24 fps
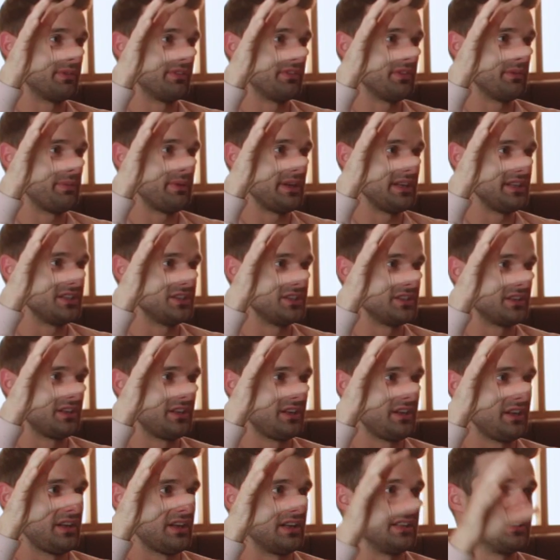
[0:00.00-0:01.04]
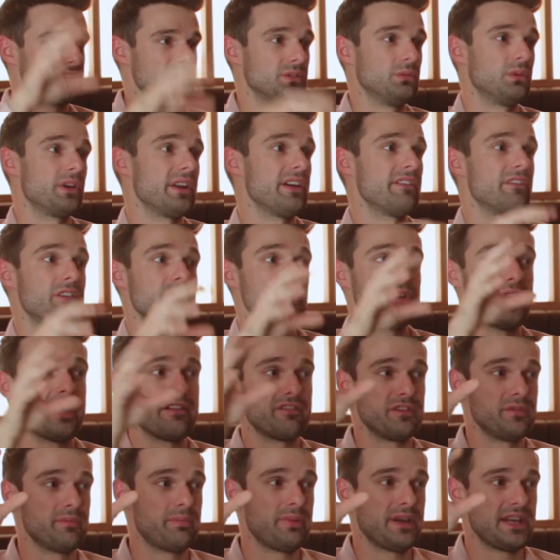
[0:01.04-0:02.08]
of the page. And so whatever you
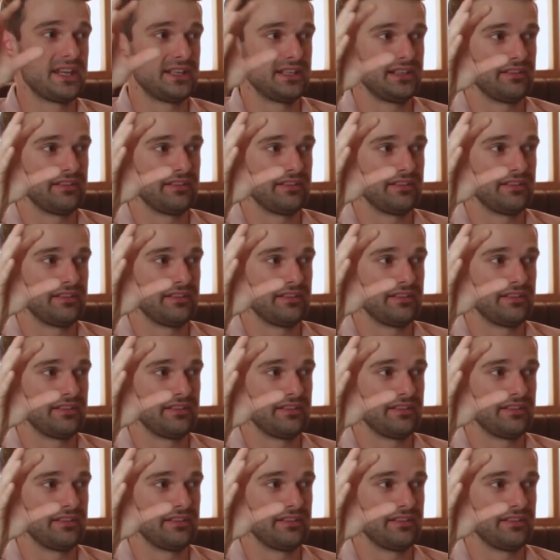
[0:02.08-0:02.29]
haven't paid